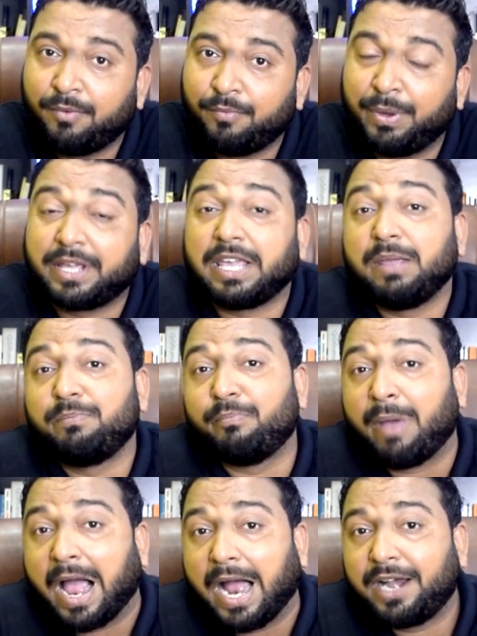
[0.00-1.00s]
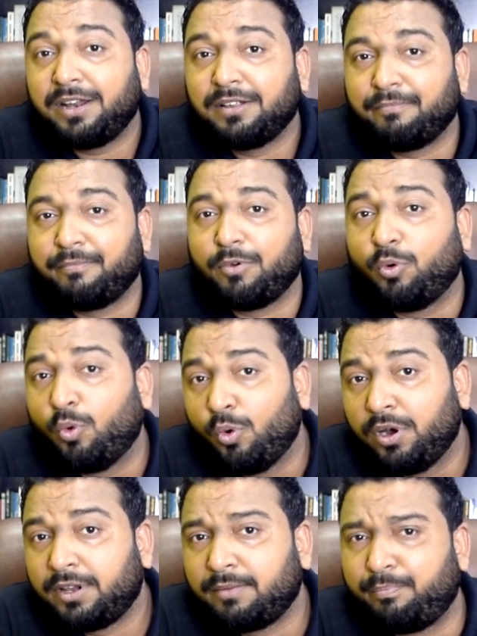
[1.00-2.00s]
became mad,
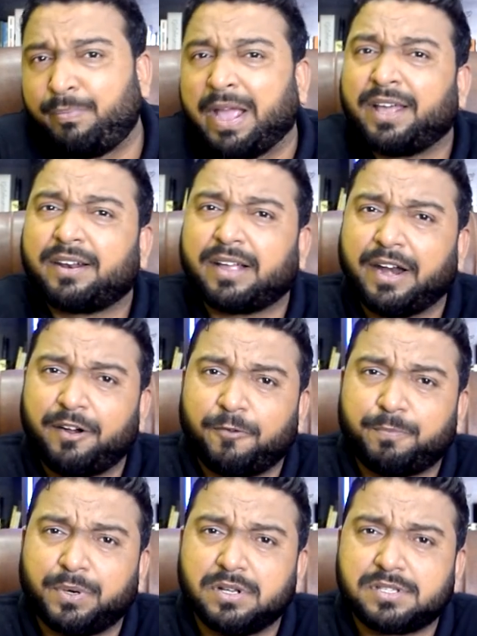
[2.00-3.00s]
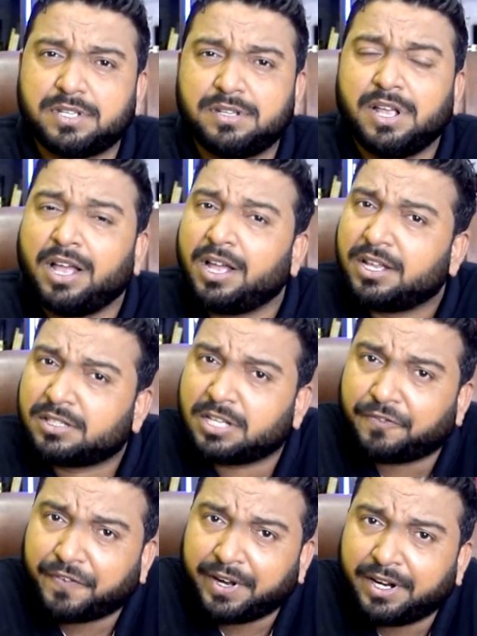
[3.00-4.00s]
old, beggar kind of person,
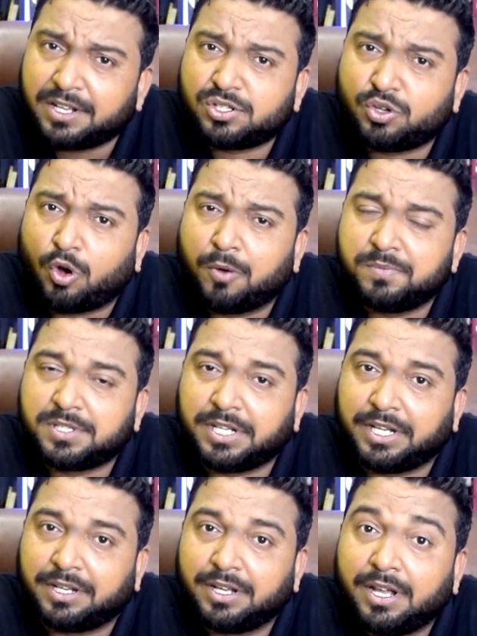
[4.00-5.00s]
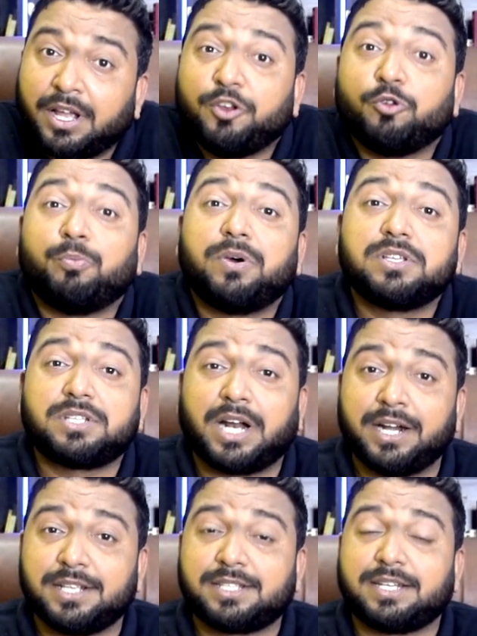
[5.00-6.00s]
suffering in a storm scene. You must
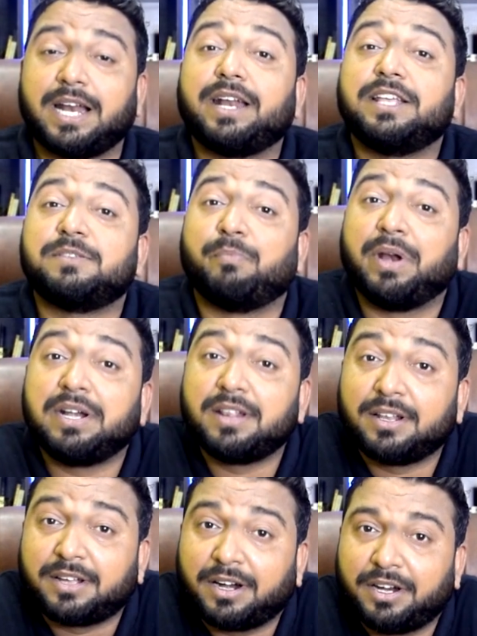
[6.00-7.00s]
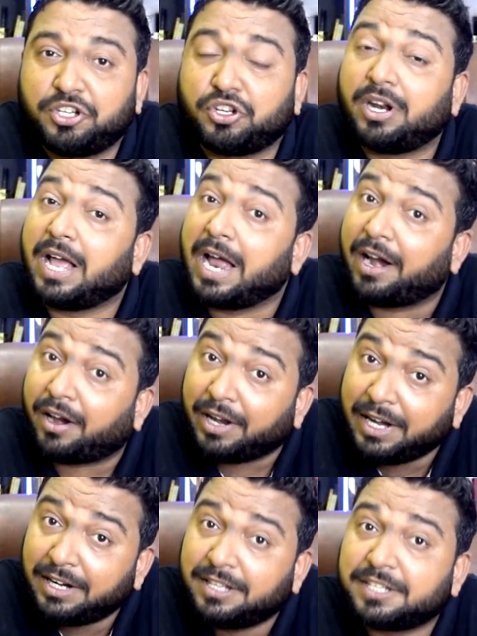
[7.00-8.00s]
understand his mental condition and
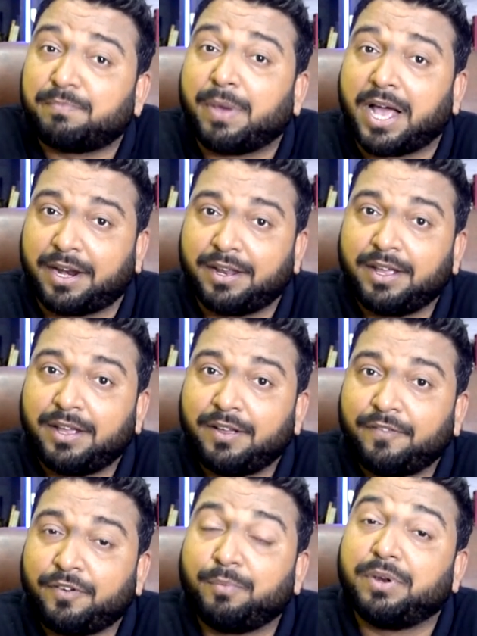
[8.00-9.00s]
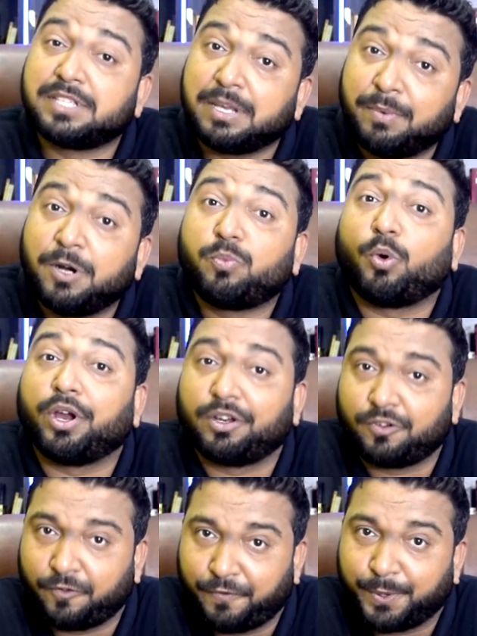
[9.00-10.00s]
read this man from disabled
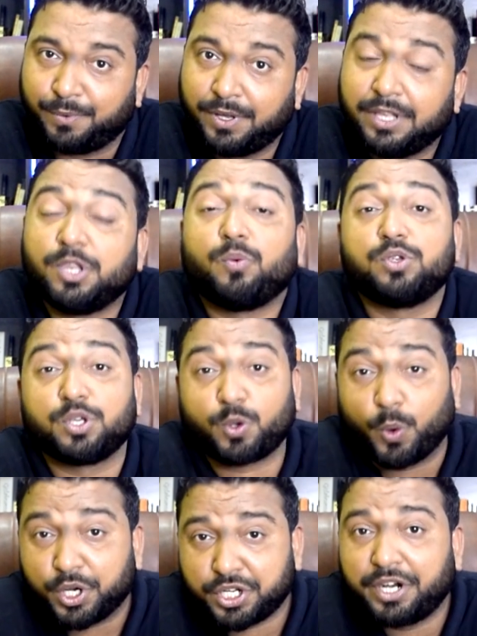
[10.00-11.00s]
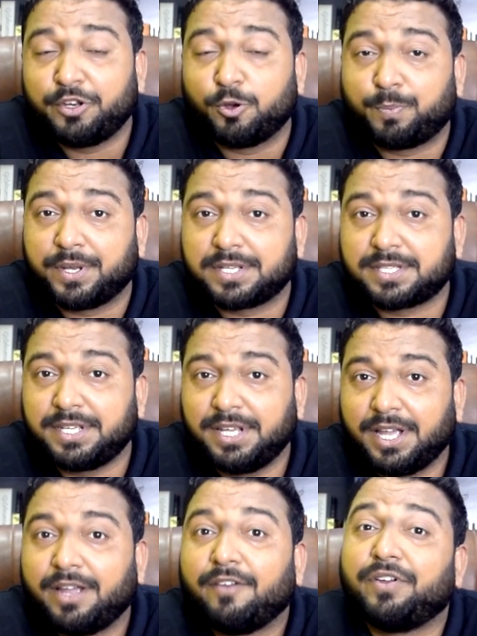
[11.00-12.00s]
point of view. There was a question in UPSC
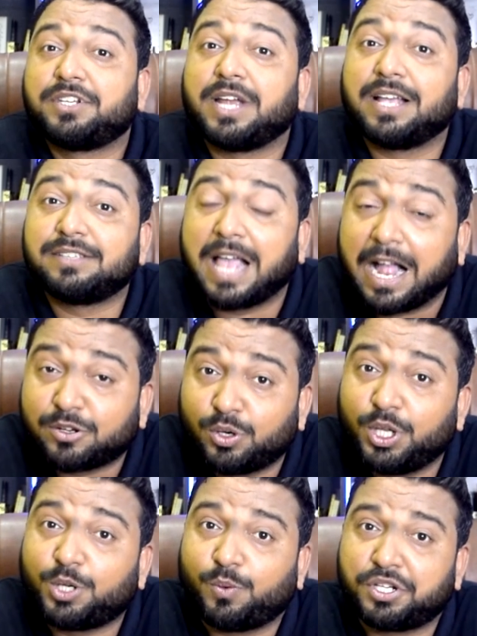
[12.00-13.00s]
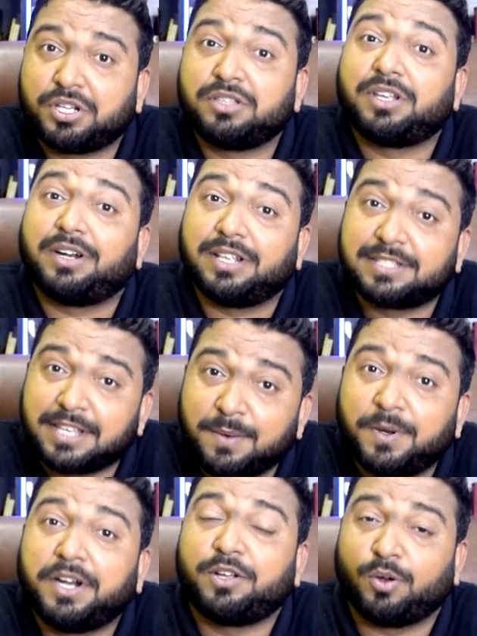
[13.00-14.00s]
which has actually questioned the
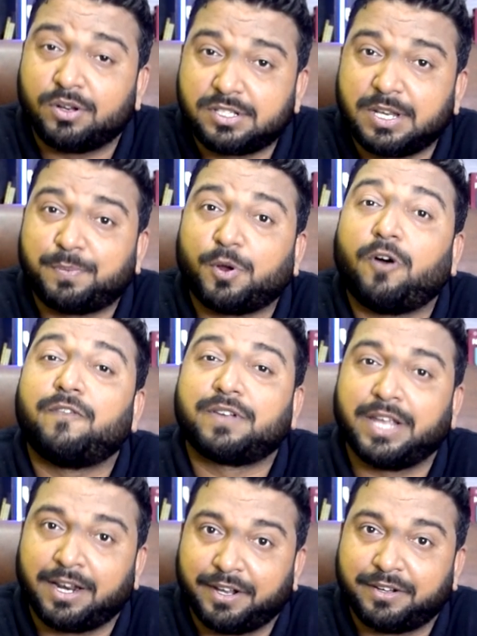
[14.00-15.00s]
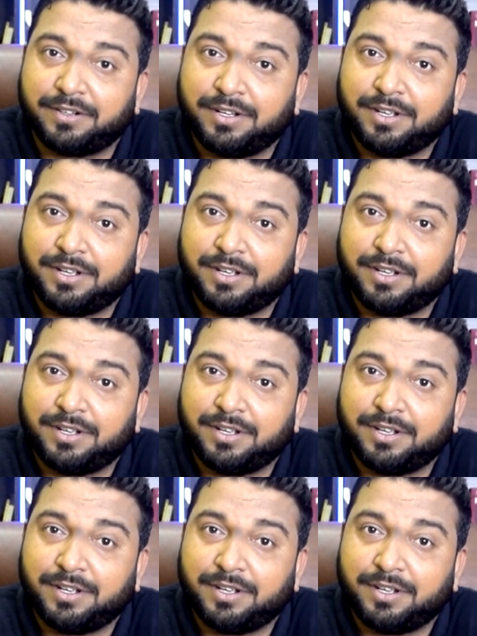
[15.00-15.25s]
disability concept of King Lear.